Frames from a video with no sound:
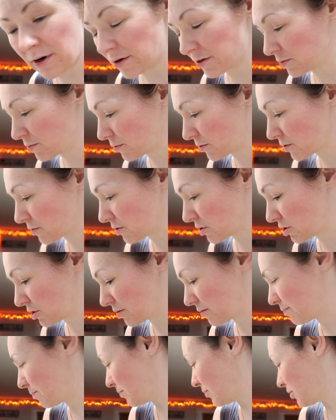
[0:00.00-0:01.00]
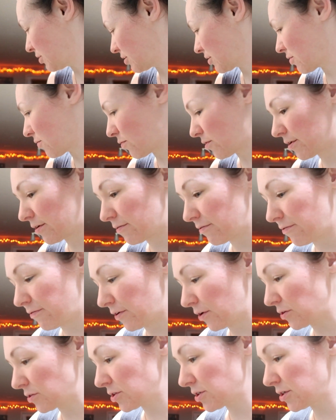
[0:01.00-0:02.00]
I suppose I should put the corn in
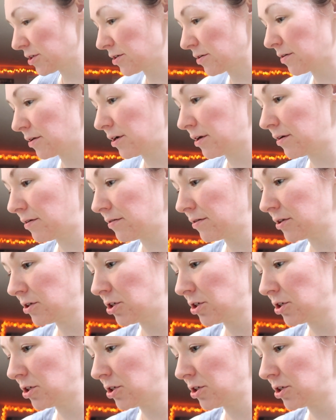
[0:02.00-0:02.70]
first so that it,